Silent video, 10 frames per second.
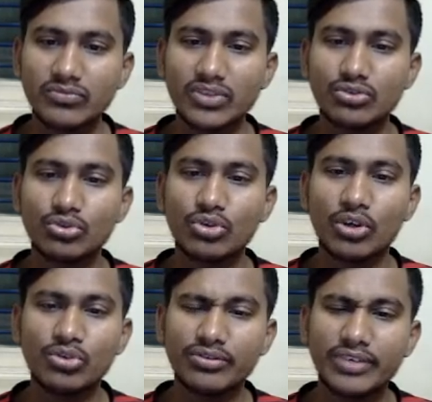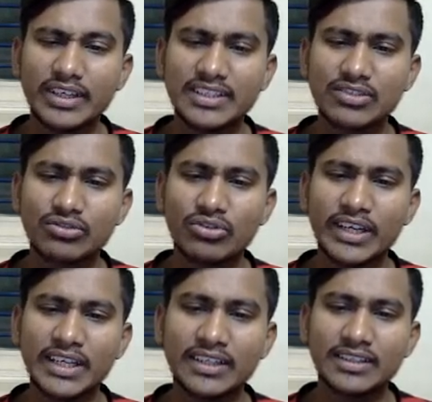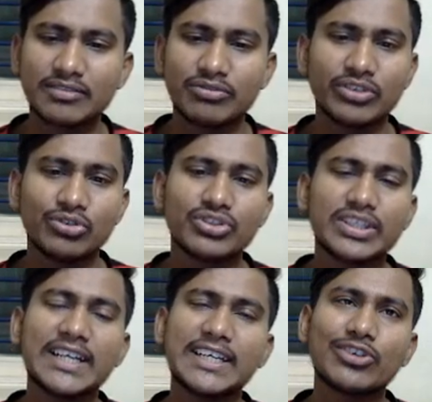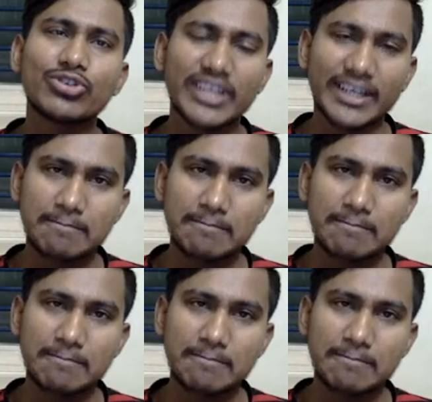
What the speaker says: So how do we find the square? We know side into side.